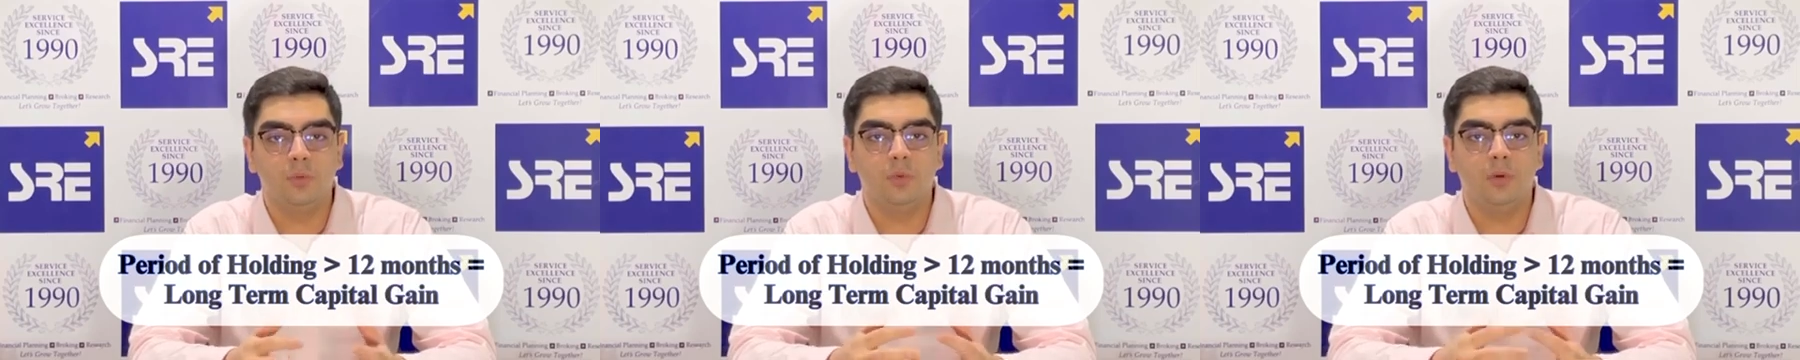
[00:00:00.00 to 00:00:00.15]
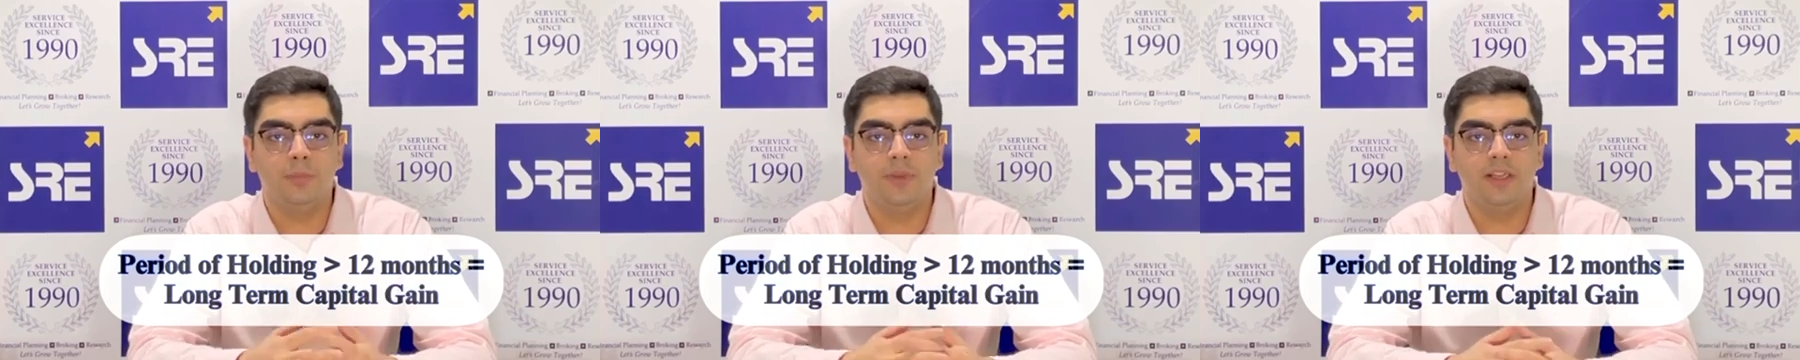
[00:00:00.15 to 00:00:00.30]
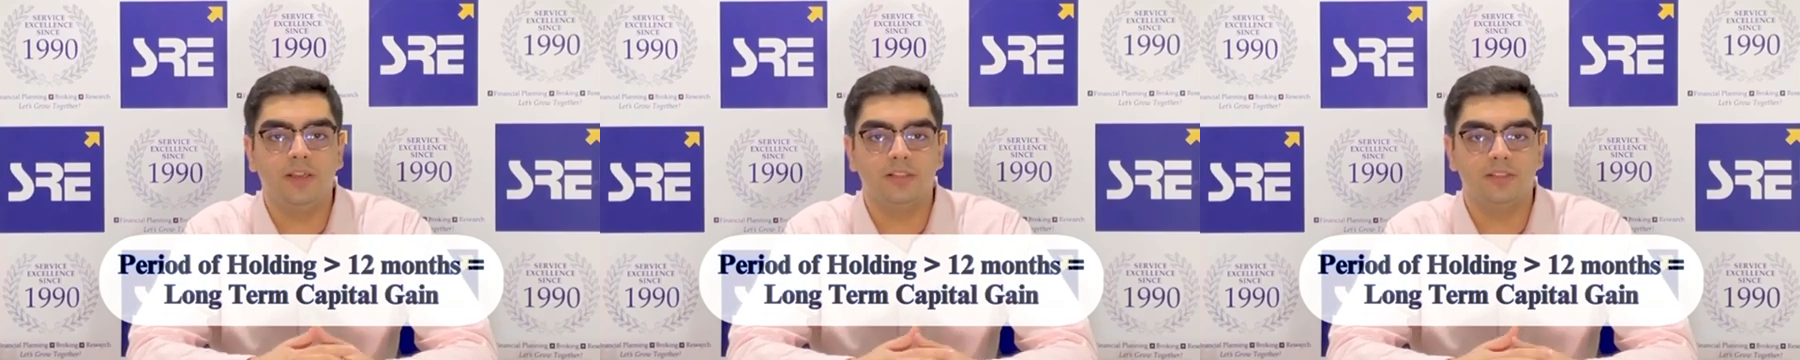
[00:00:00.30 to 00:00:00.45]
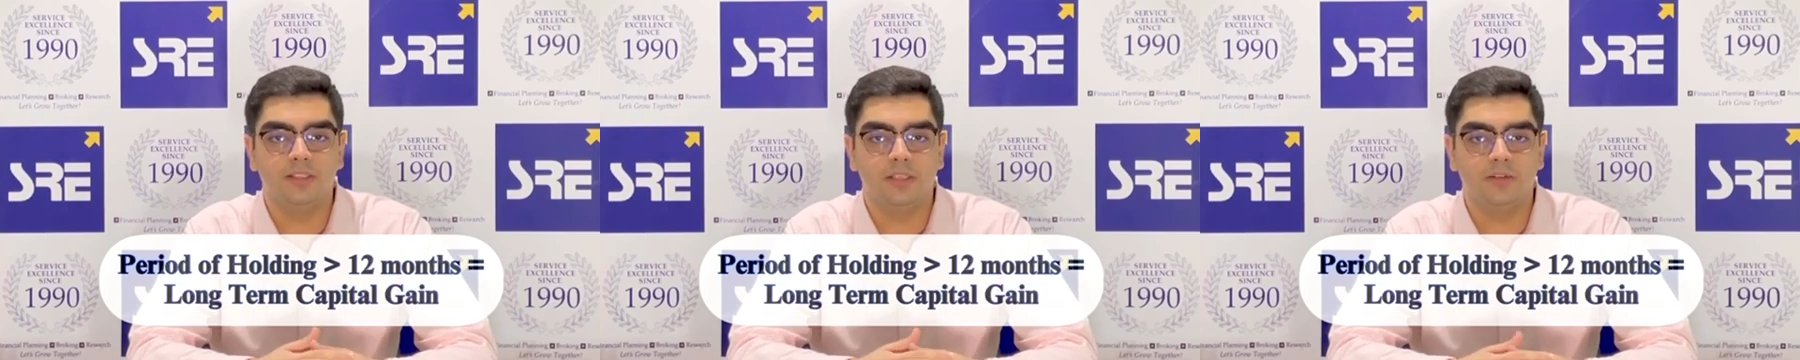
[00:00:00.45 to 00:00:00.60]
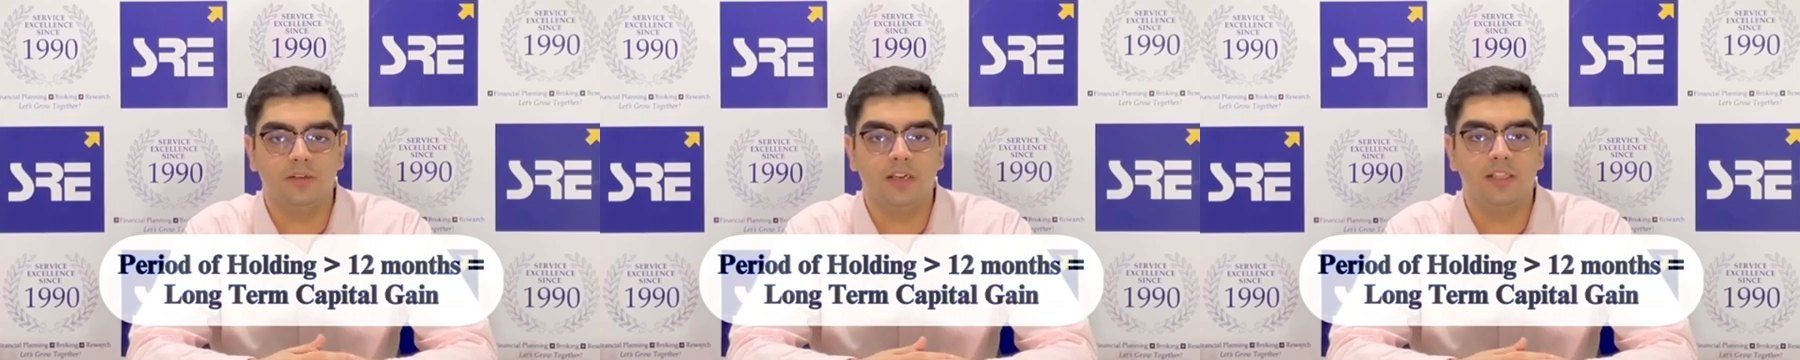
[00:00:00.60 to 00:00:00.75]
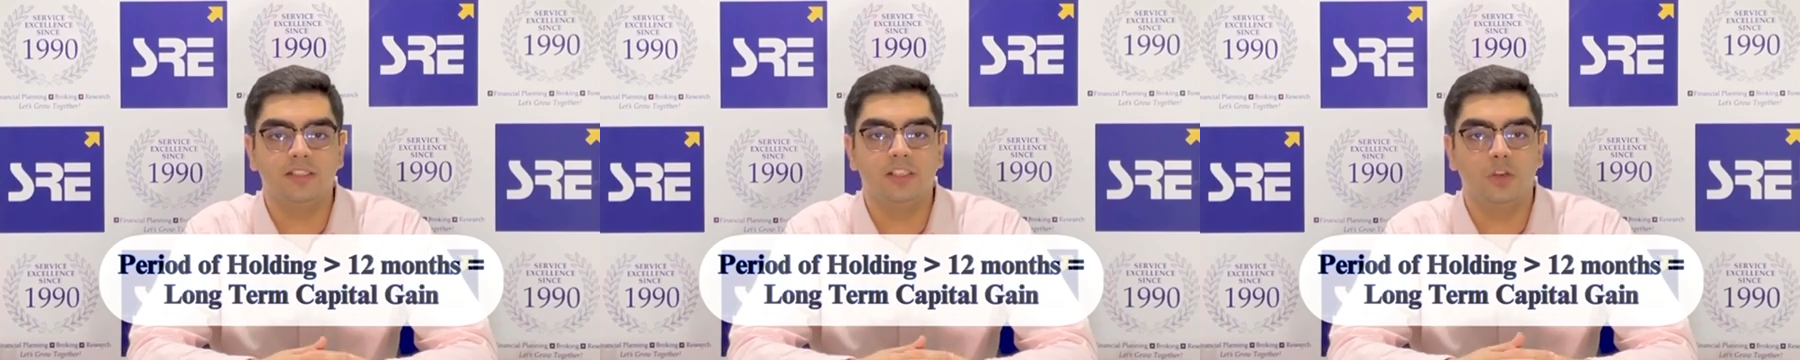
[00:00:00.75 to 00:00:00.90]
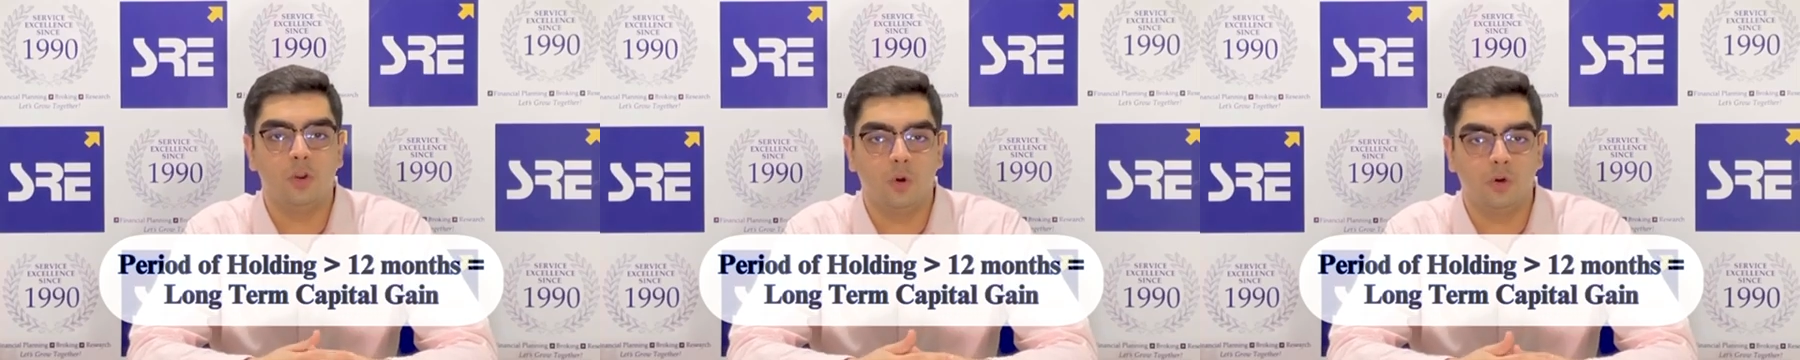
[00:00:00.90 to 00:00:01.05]
will be considered
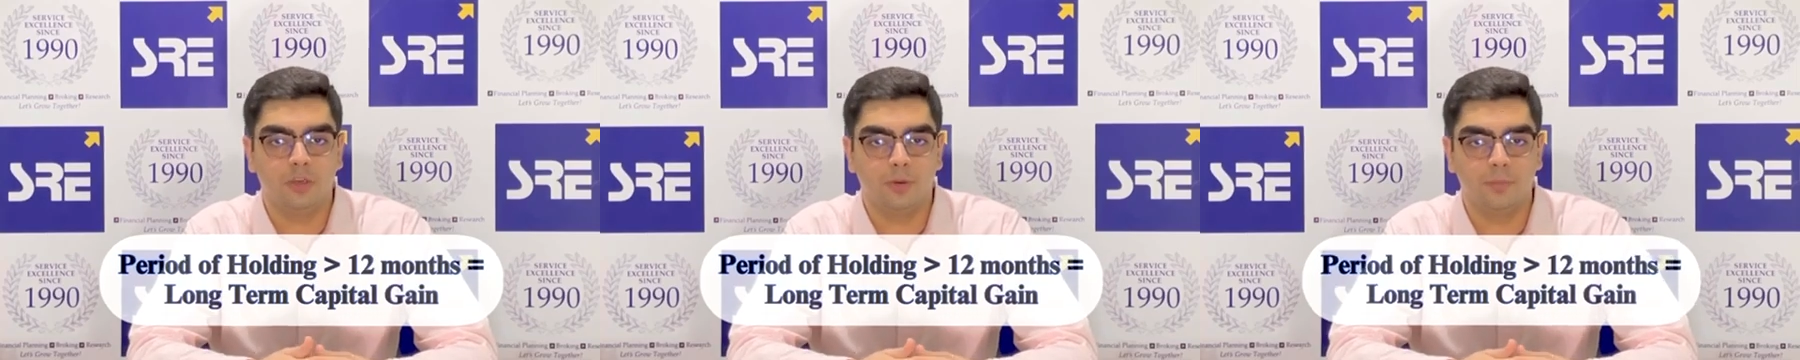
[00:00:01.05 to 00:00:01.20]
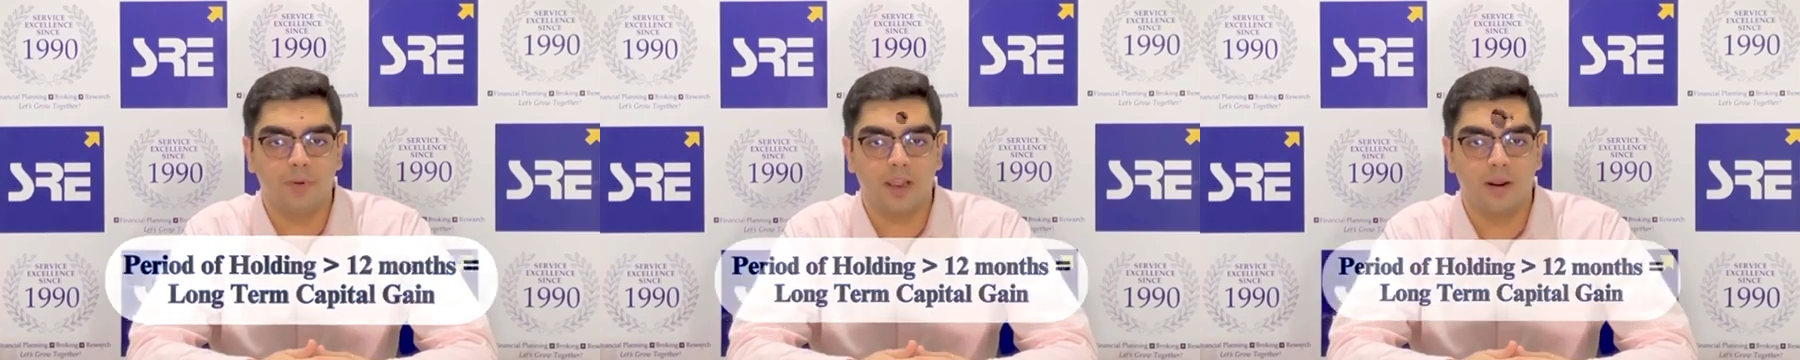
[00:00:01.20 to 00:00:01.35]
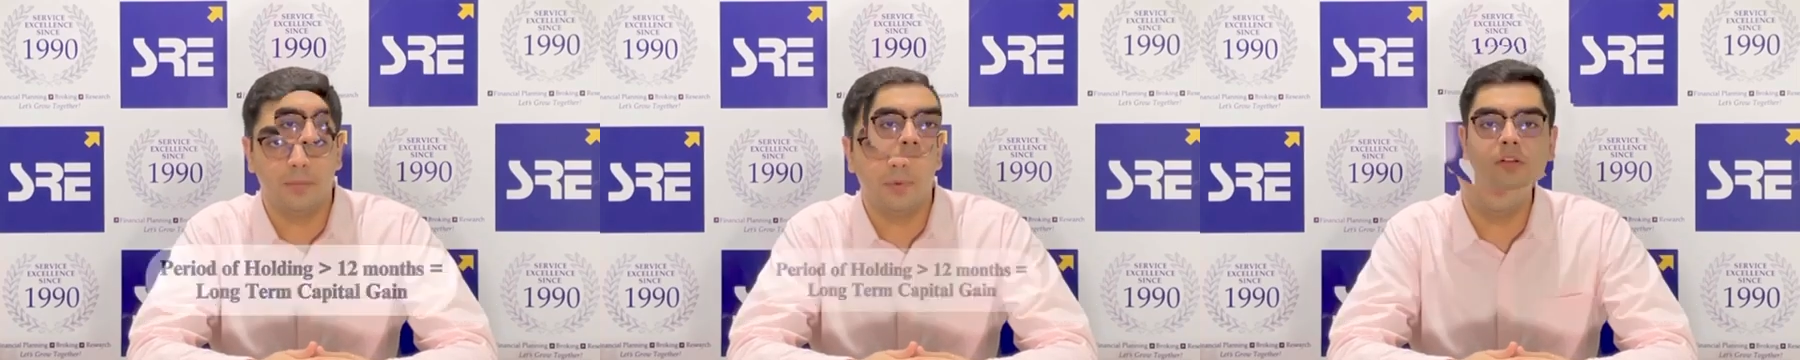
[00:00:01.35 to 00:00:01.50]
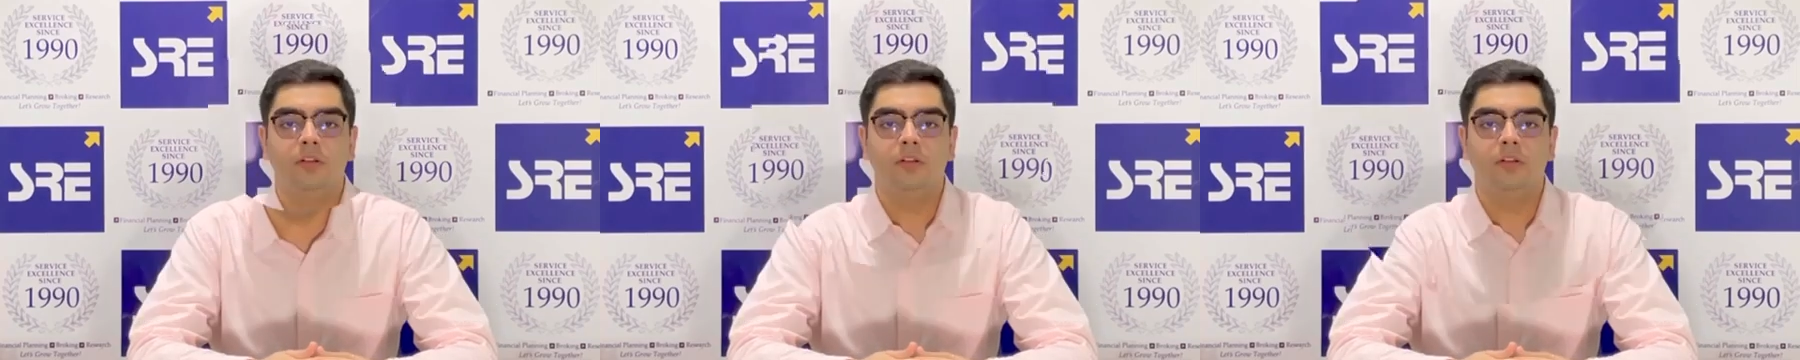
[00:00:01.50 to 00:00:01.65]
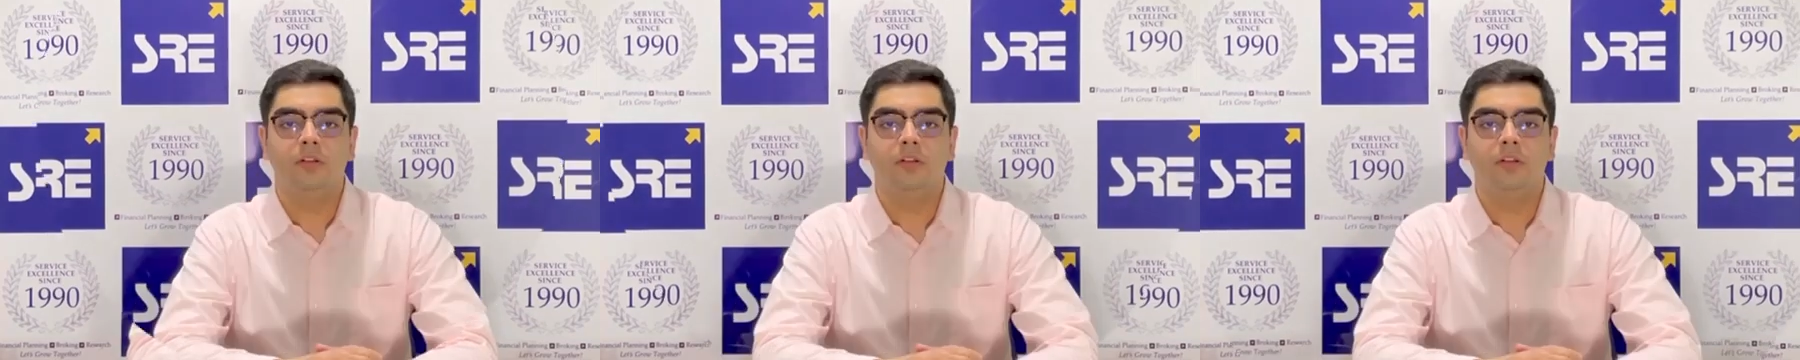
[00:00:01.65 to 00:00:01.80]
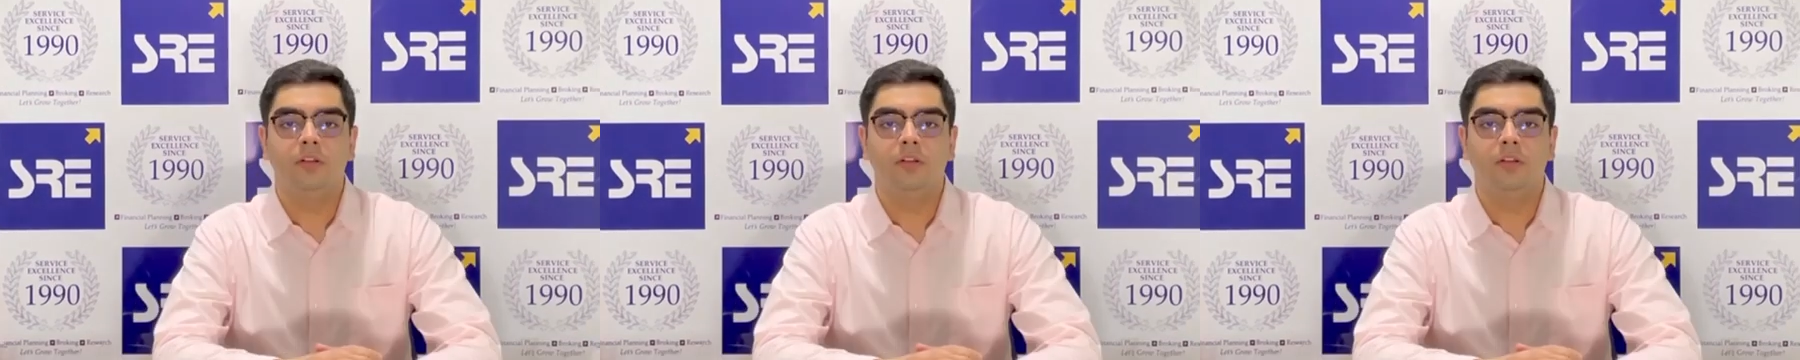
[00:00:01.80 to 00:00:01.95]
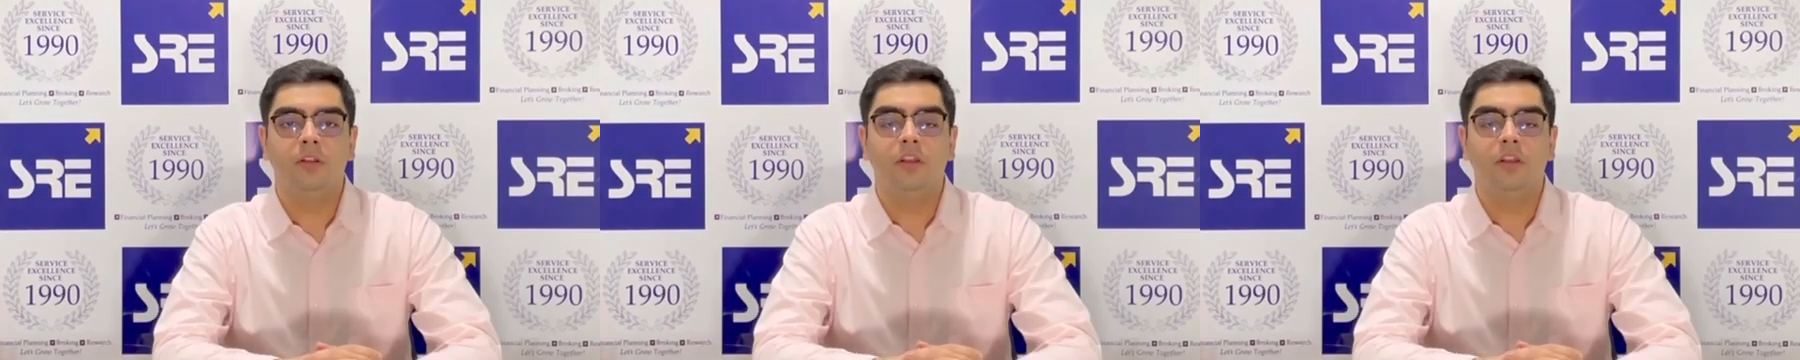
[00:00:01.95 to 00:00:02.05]
as a long-term capital gain.